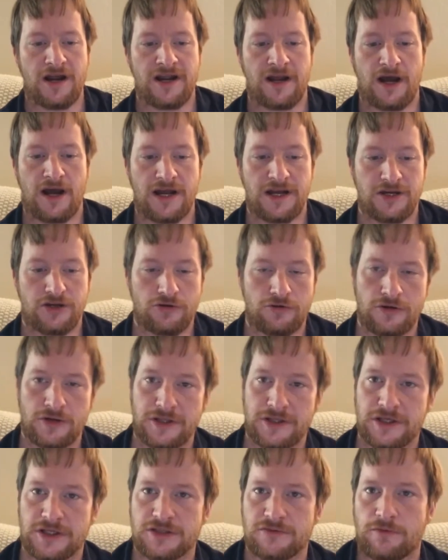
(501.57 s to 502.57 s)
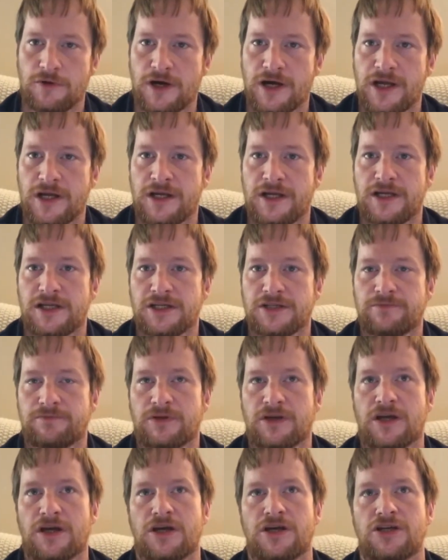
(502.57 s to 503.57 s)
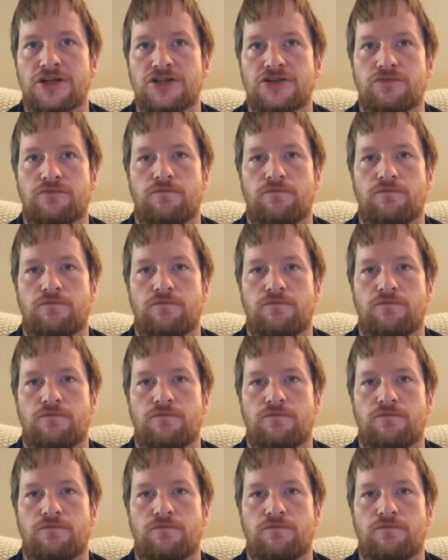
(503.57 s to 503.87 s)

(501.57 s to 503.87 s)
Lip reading: I do it this way is because